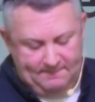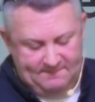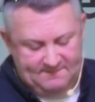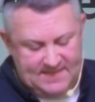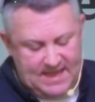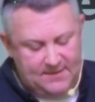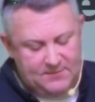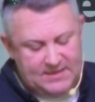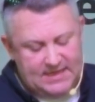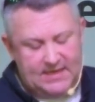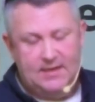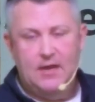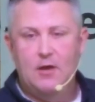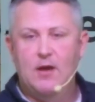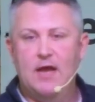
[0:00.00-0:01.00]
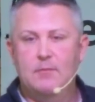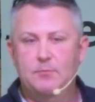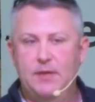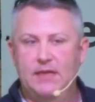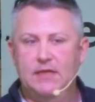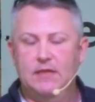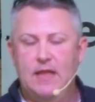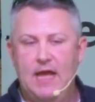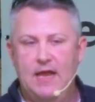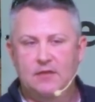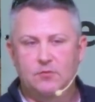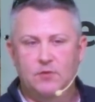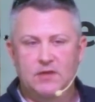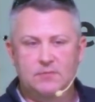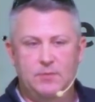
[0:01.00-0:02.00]
David didn't know how big Goliath
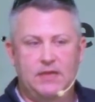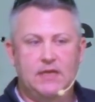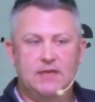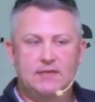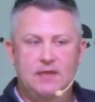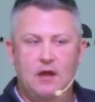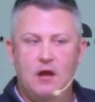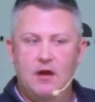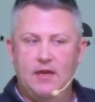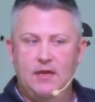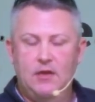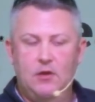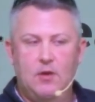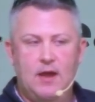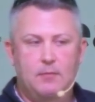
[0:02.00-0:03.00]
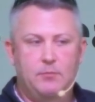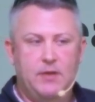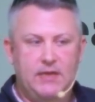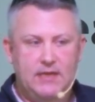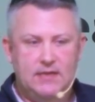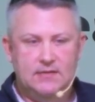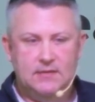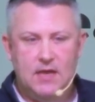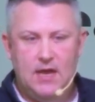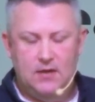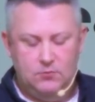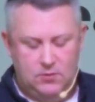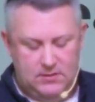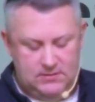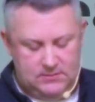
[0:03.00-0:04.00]
was because he already knew how big his God
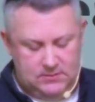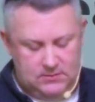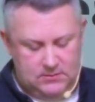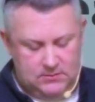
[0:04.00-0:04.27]
was.